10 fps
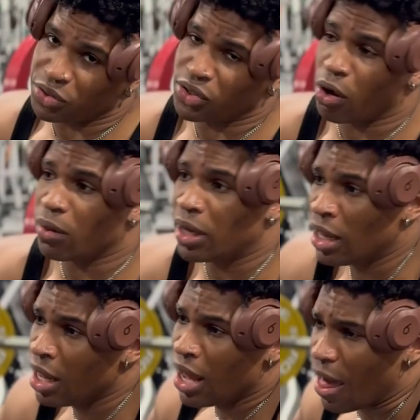solid,
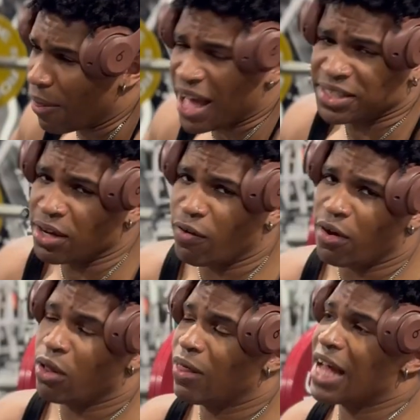and last
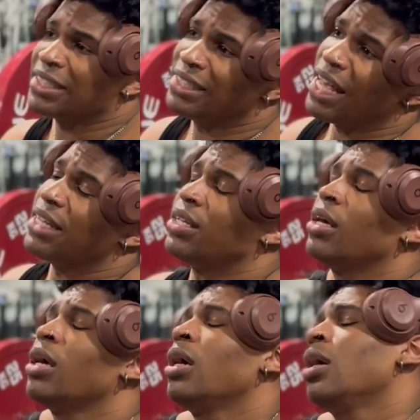set
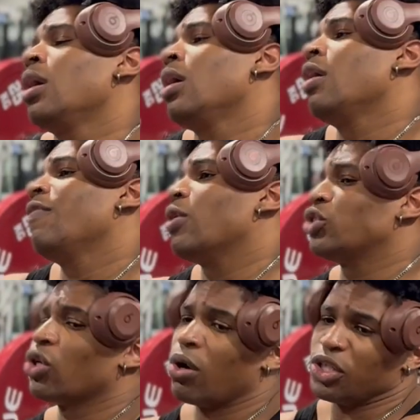felt
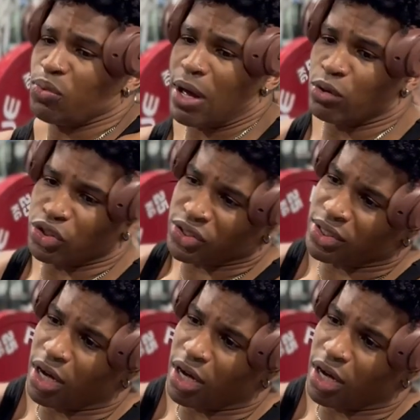solid as well. Just